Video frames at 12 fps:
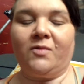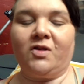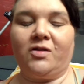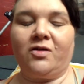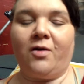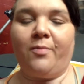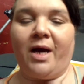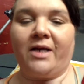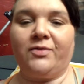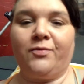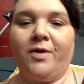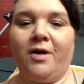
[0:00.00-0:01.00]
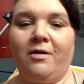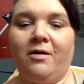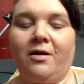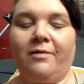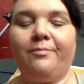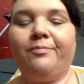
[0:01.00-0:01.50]
start back to
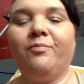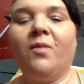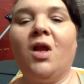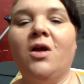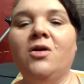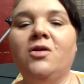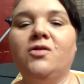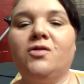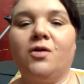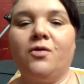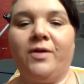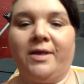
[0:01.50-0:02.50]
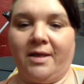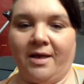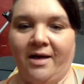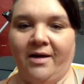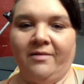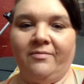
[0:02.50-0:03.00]
work. So
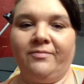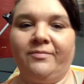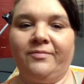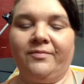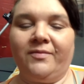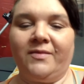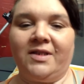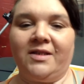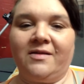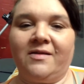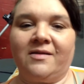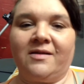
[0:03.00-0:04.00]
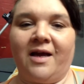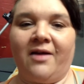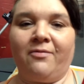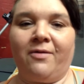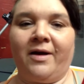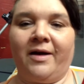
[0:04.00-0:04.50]
yeah, this is
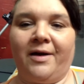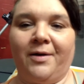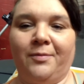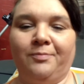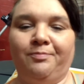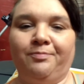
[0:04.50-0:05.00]
life right now.